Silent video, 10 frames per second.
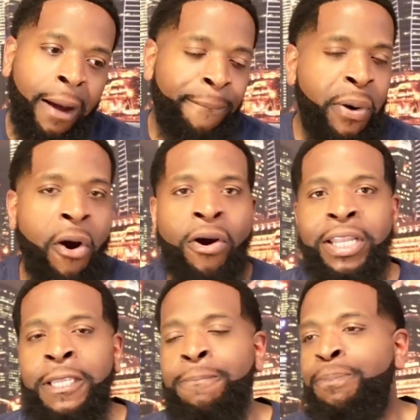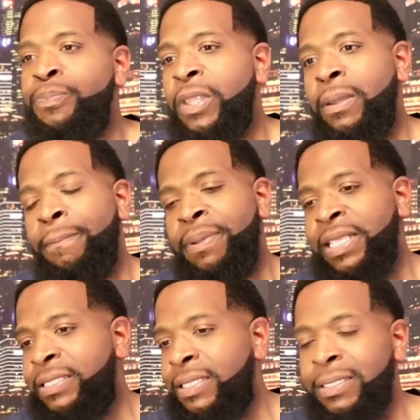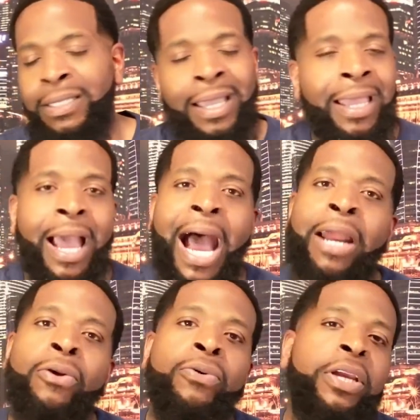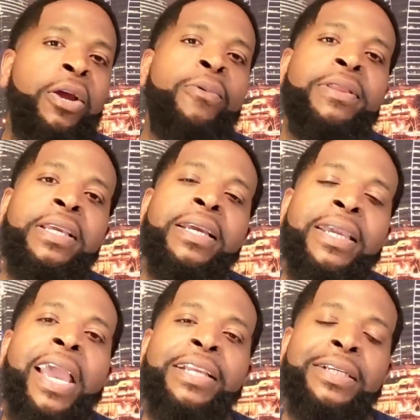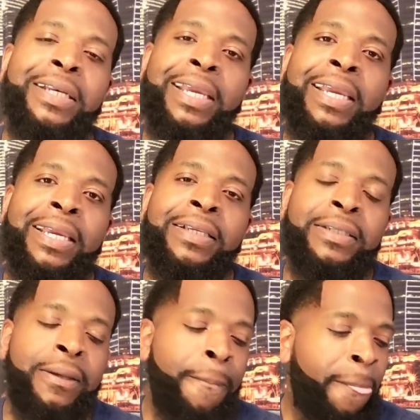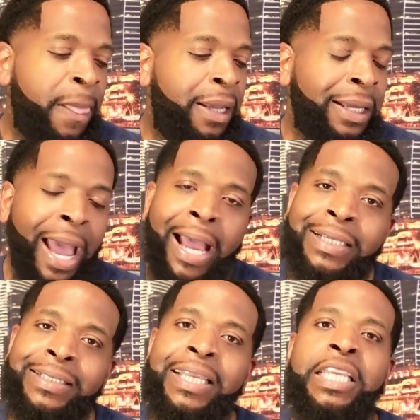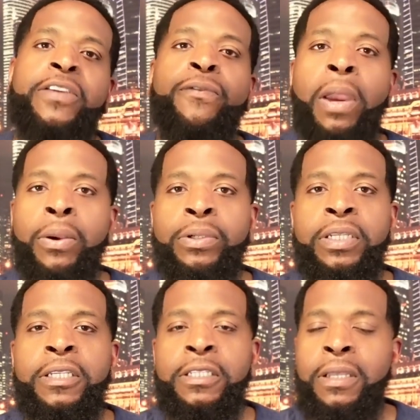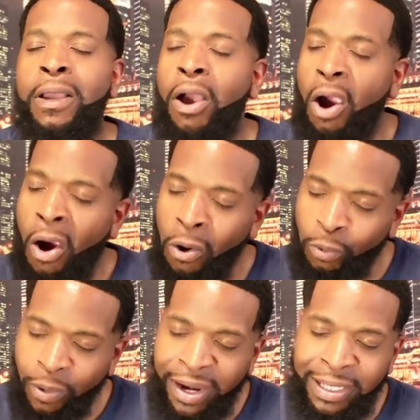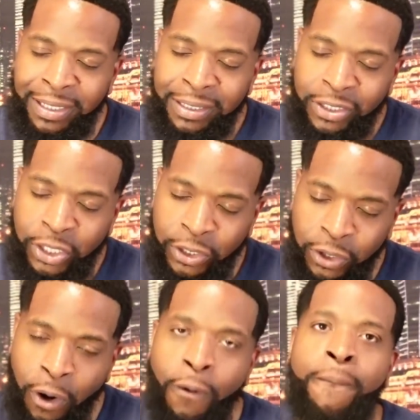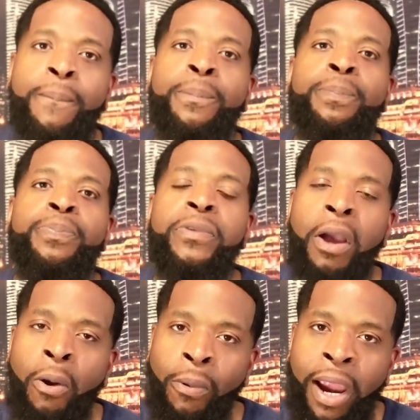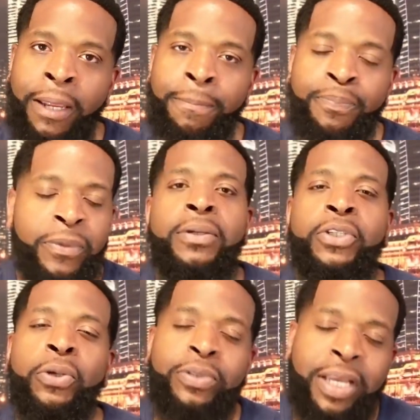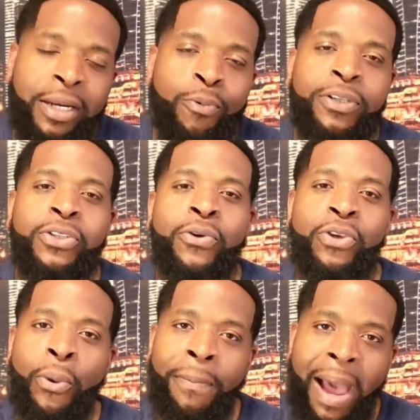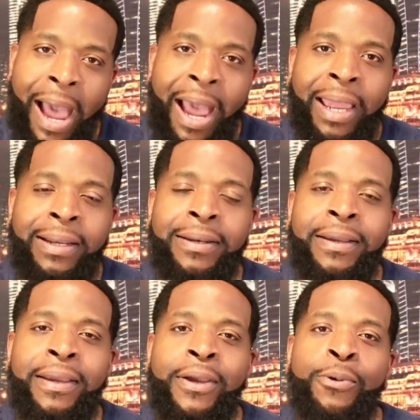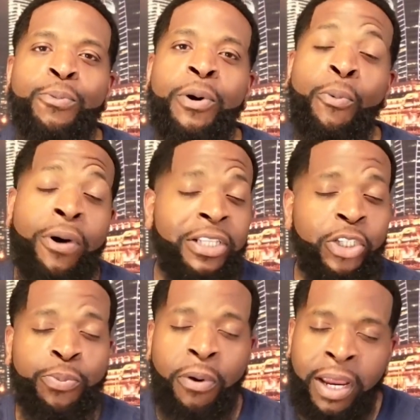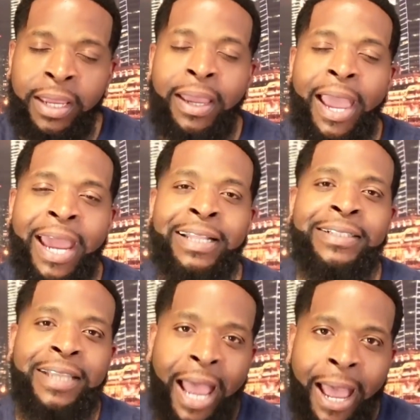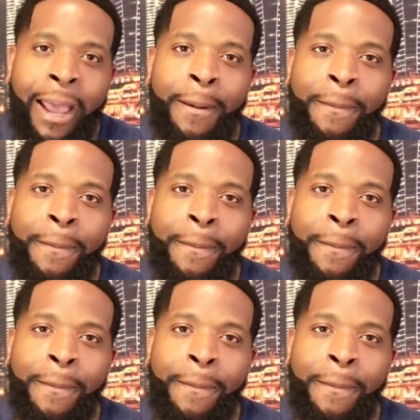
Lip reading: party, business. I don't care what the occasion is. Guys, these fragrances are ready to go. All right. So tell her what's on your mind with one spray at a time.